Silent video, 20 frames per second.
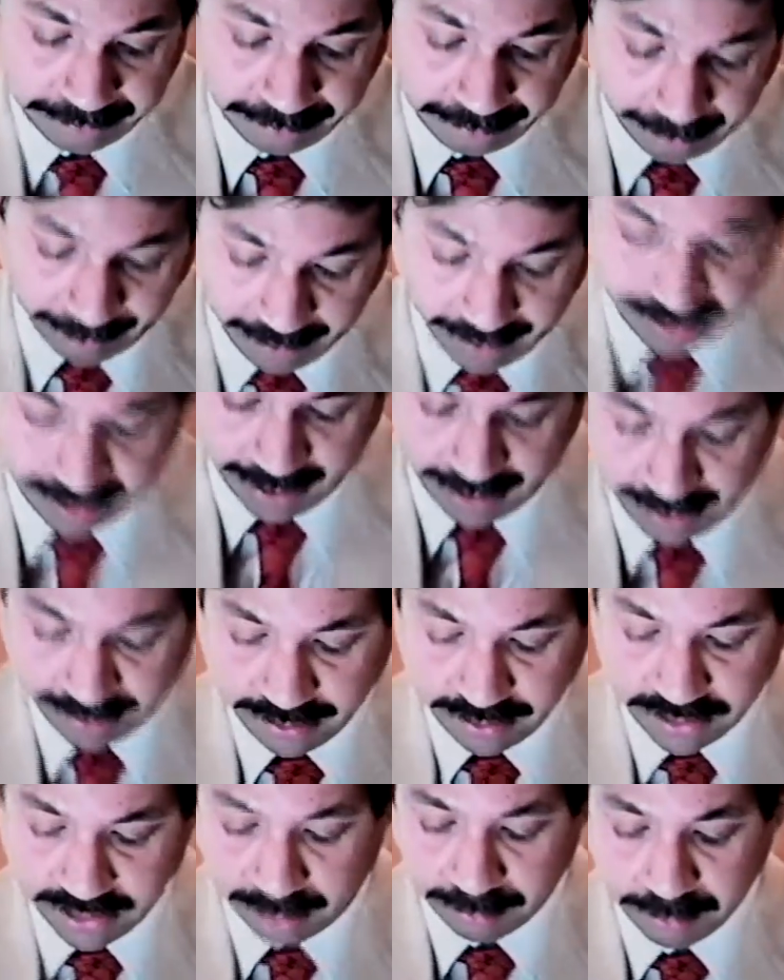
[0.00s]
and
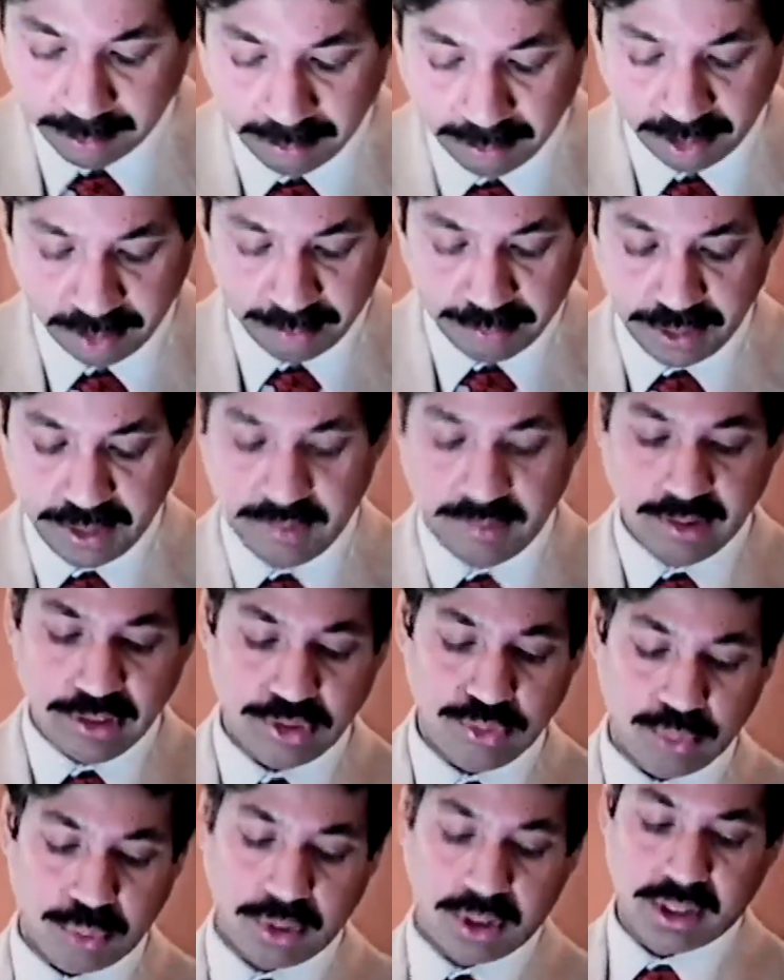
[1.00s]
some of our previous
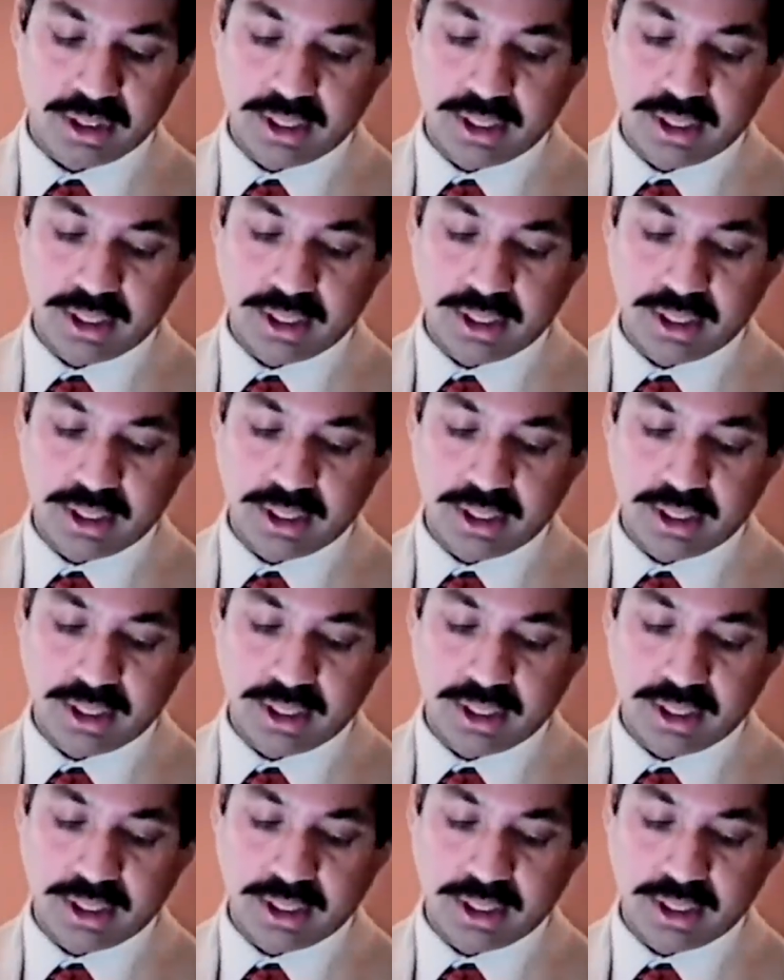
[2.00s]
work